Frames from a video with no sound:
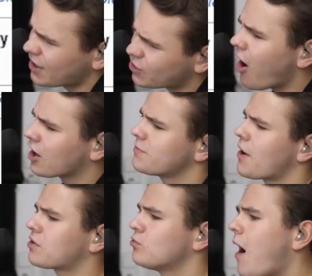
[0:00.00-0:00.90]
I talked
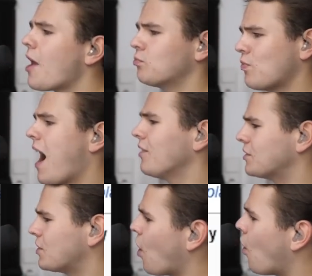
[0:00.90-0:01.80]
about it quite a while
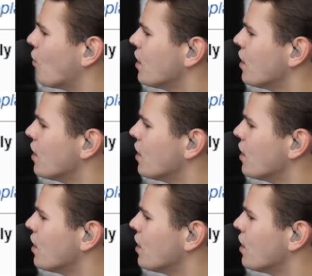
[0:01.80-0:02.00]
ago.